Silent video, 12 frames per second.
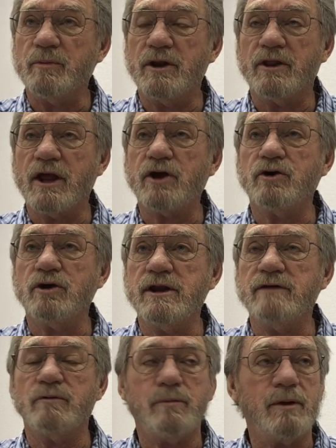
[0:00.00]
mean, they couldn't
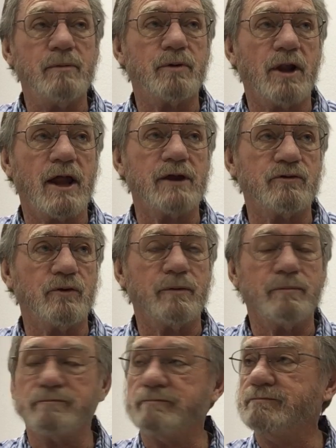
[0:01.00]
even be polite to
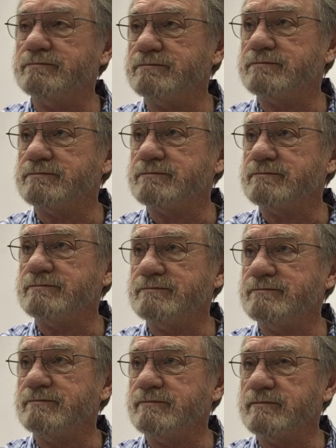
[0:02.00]
him.
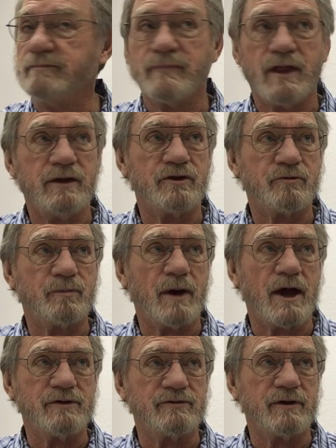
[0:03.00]
They
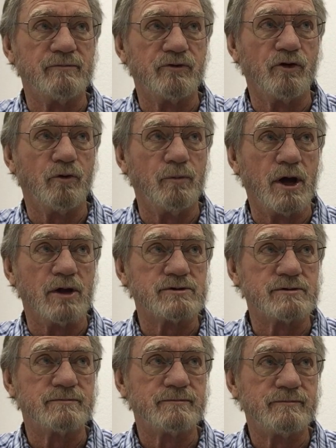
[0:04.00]
despised him so
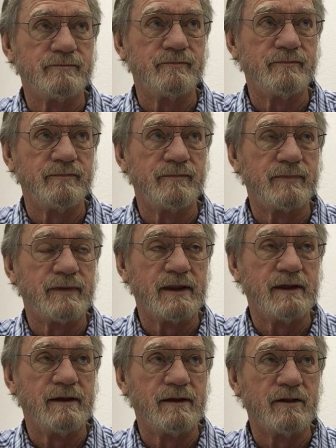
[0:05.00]
much. Mm.
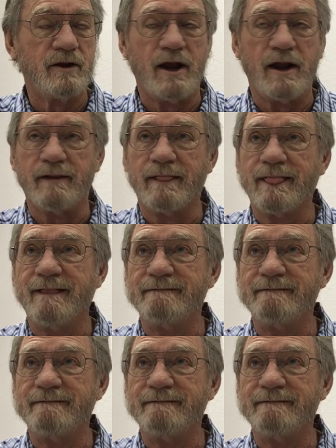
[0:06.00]
Right?